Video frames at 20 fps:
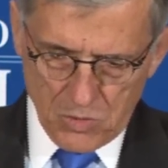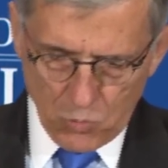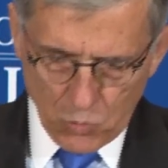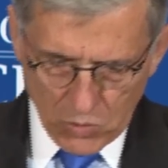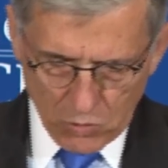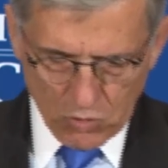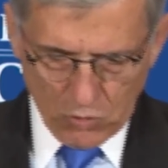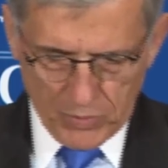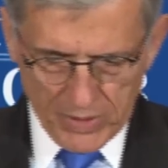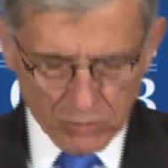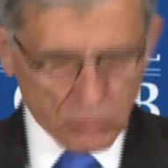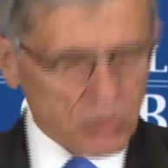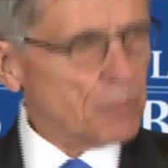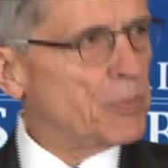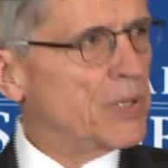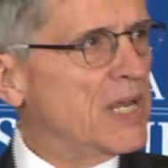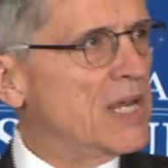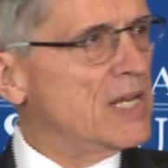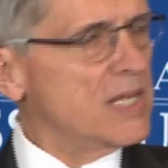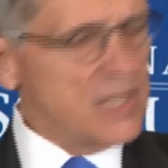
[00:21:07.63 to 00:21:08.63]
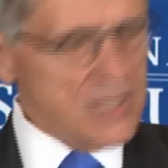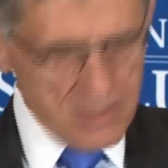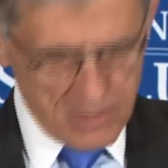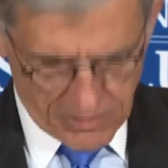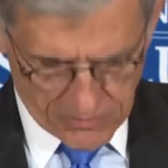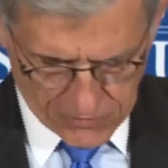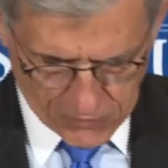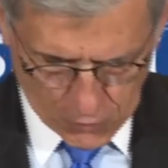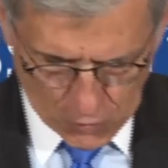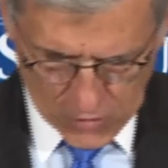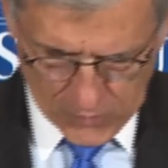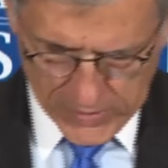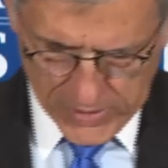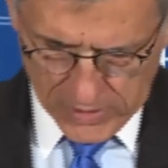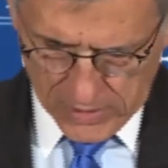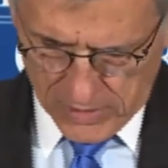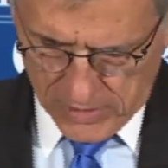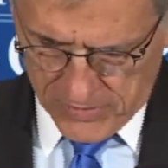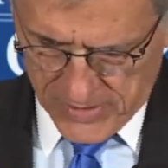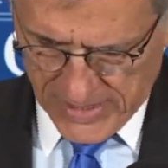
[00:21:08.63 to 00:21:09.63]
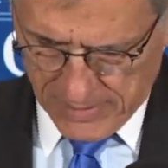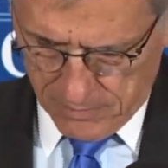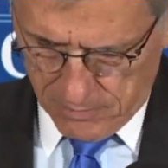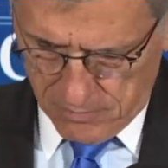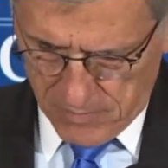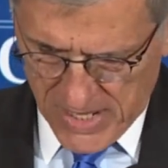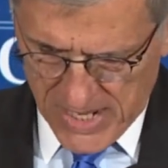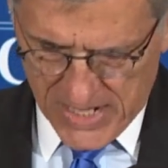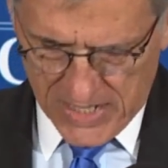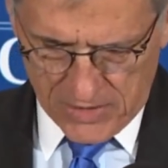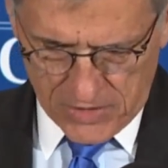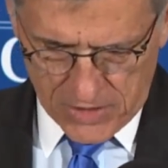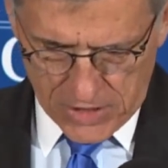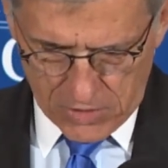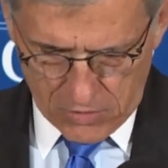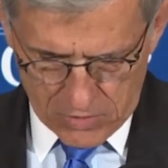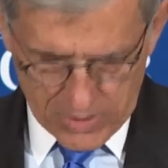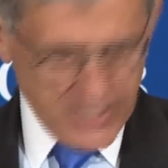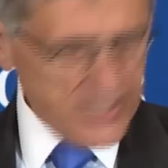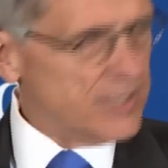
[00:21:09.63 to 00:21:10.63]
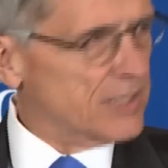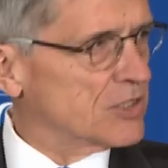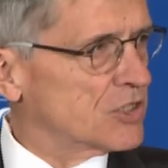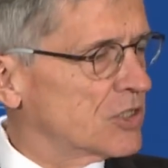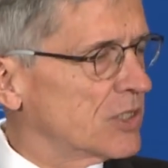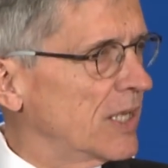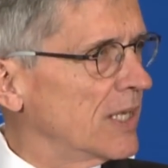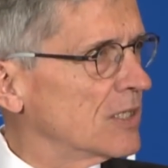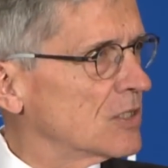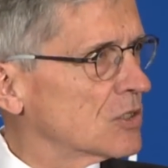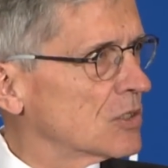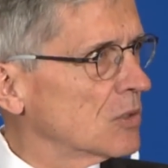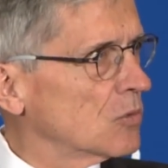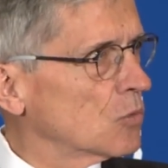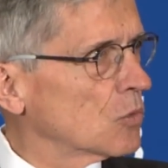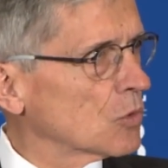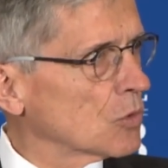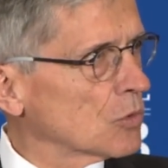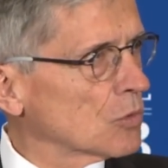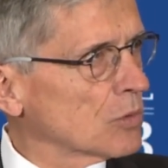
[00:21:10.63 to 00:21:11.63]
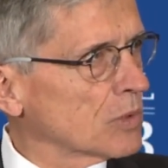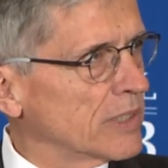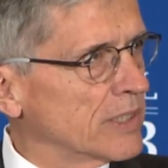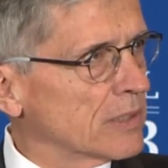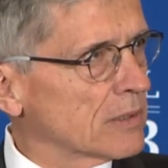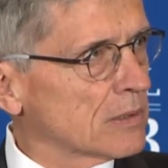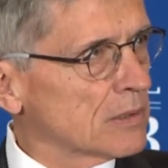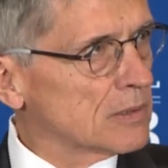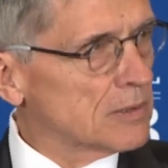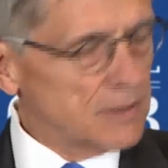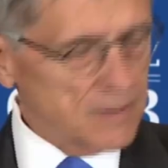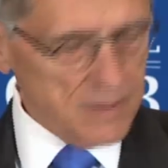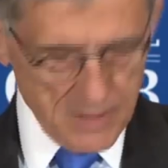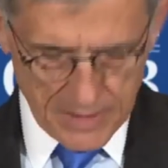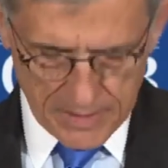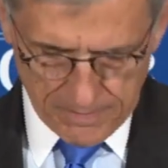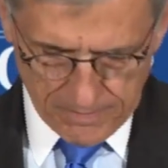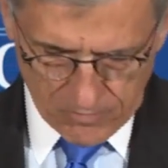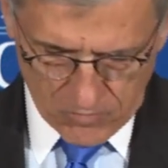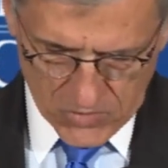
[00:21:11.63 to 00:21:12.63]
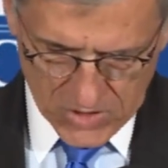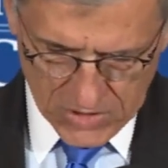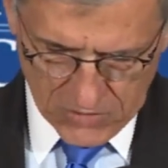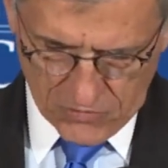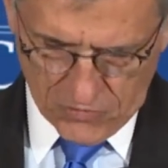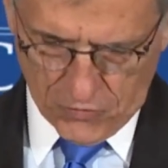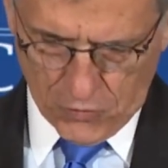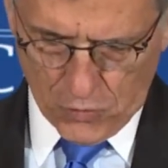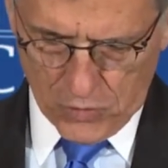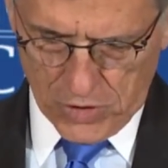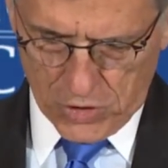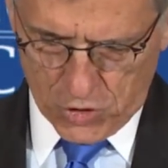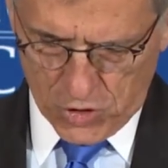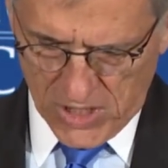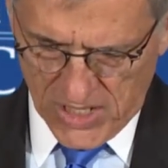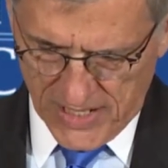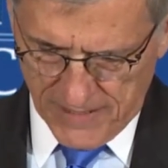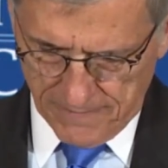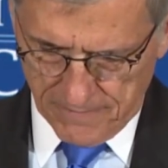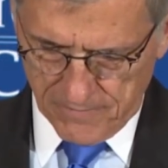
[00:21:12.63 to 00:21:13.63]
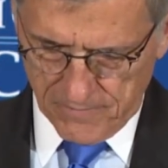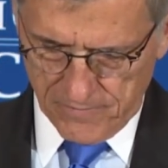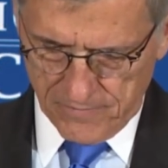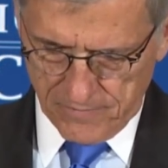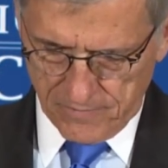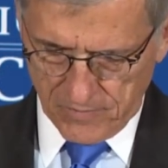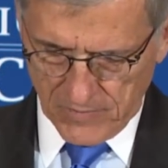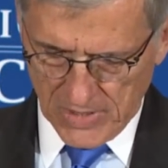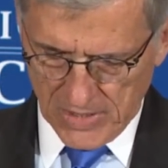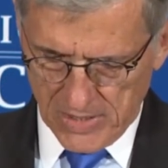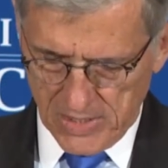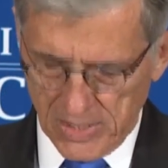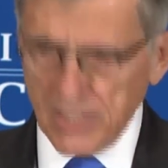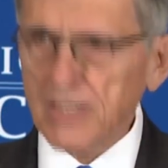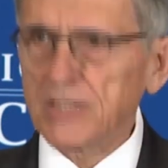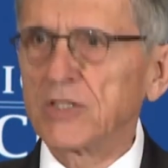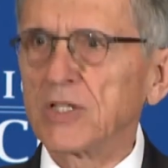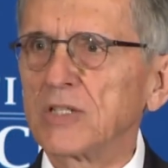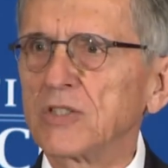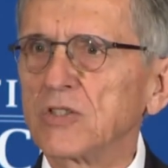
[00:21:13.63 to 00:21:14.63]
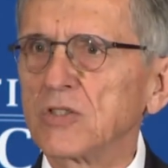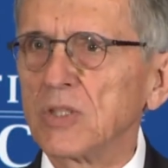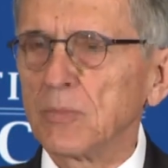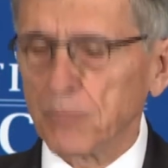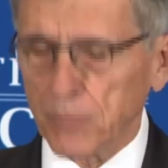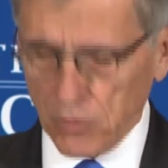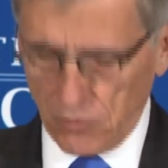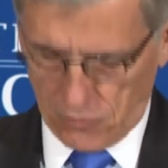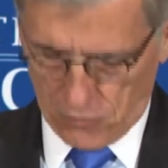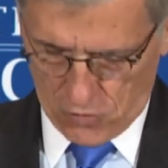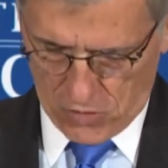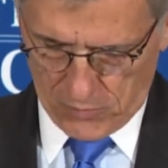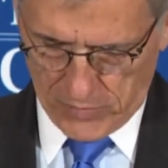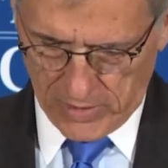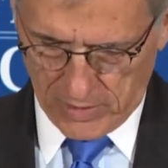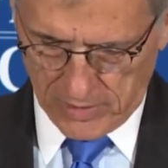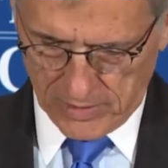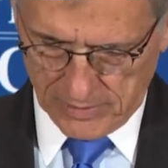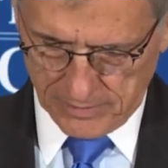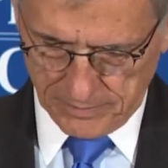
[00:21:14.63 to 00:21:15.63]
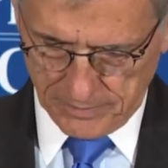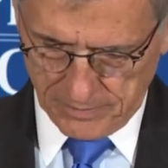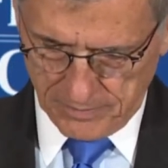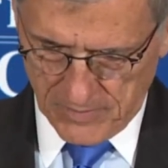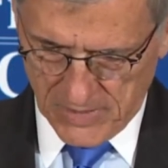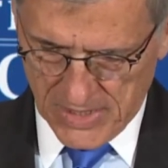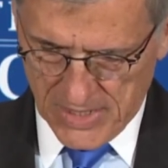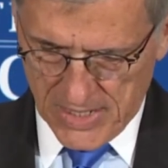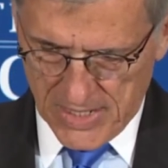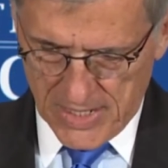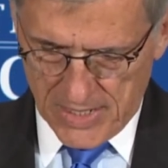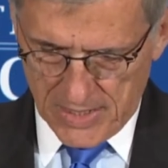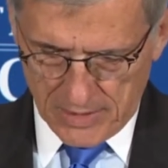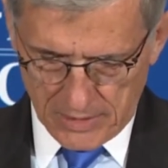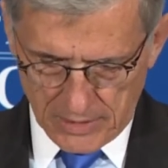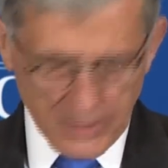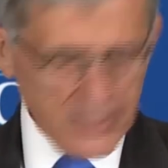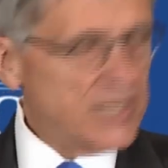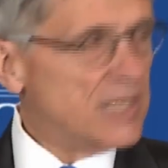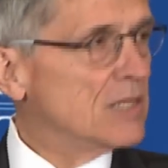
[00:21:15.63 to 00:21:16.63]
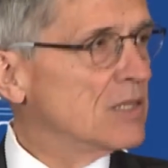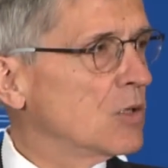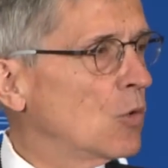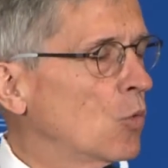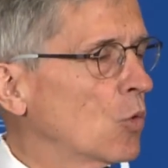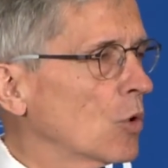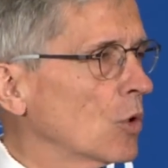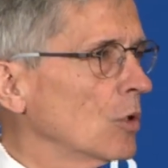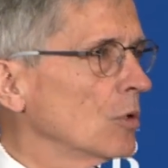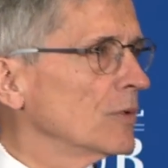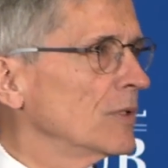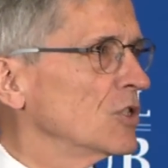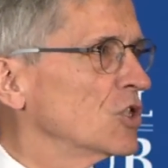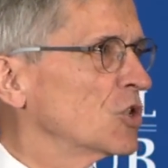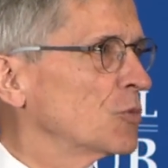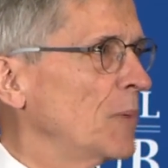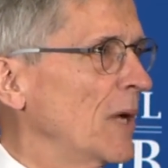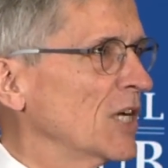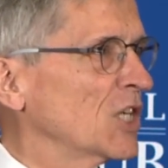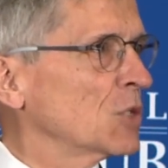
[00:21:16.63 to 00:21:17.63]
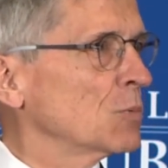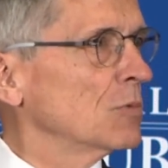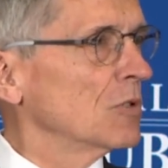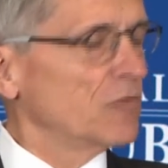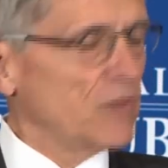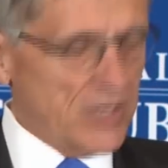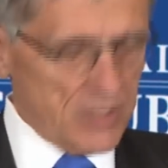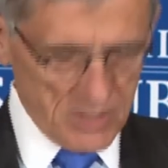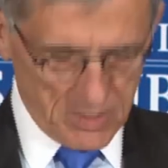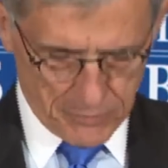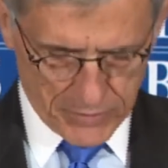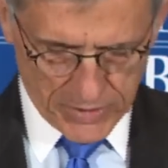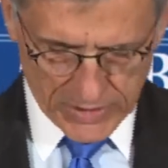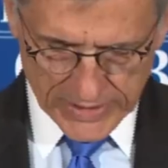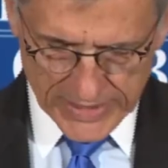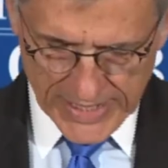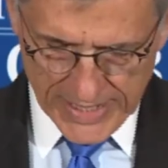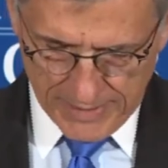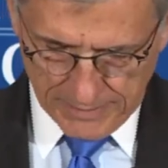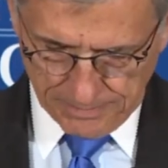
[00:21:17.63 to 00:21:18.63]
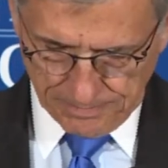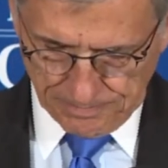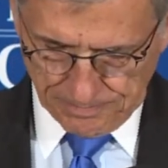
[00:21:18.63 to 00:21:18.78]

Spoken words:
We will be repeating the formula that made the United States the world leader in 4G. It's a simple formula. Lead the world in spectrum availability,